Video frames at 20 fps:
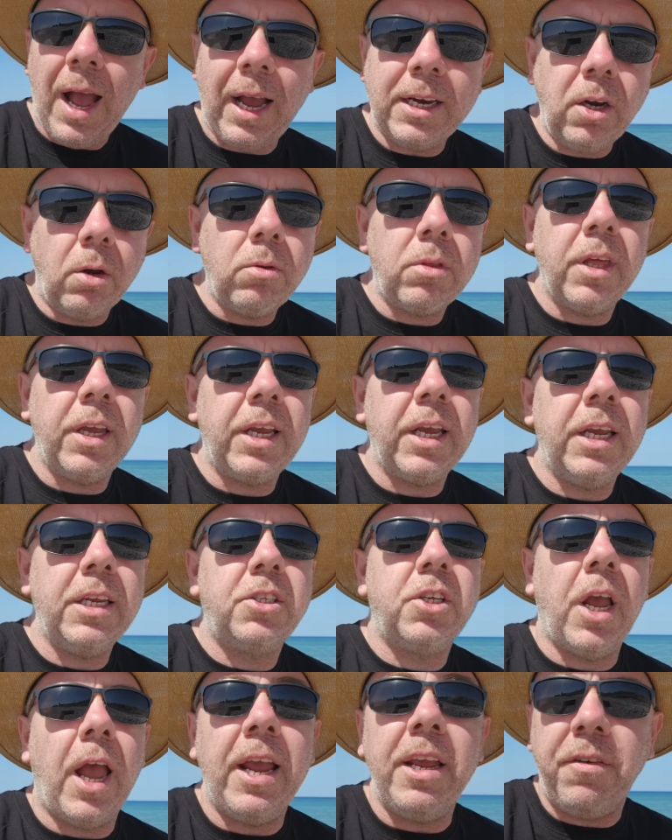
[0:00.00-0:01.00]
I don't think
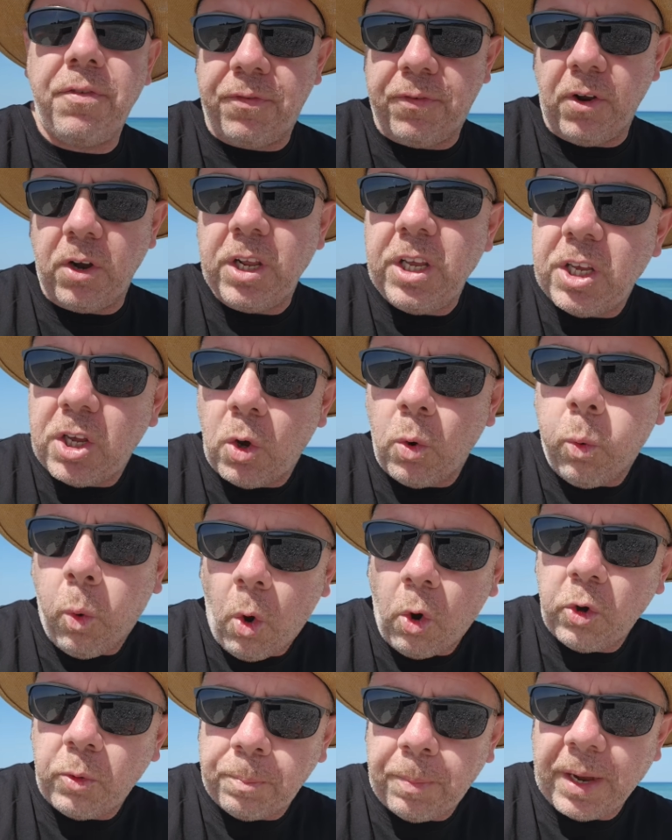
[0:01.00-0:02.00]
it's a fully
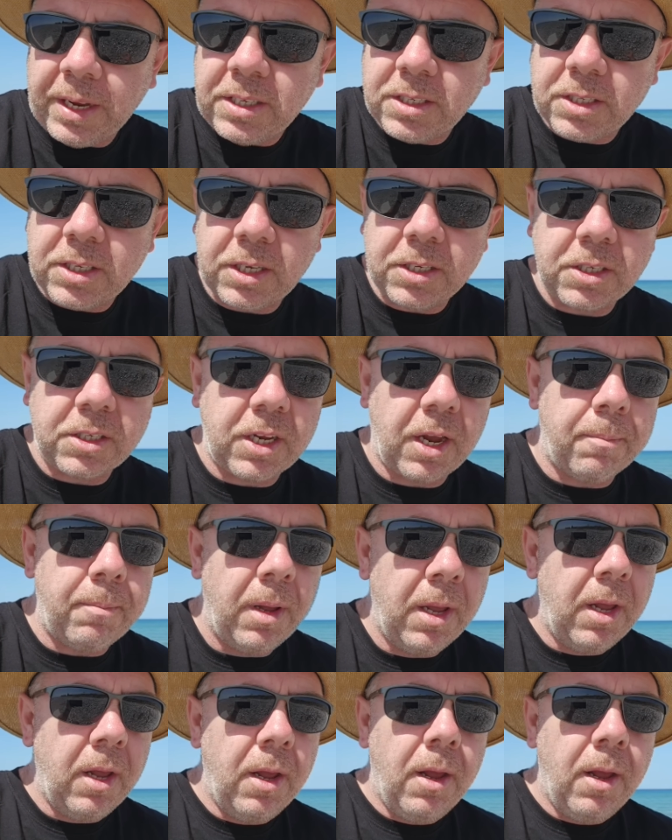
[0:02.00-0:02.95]
quad-based system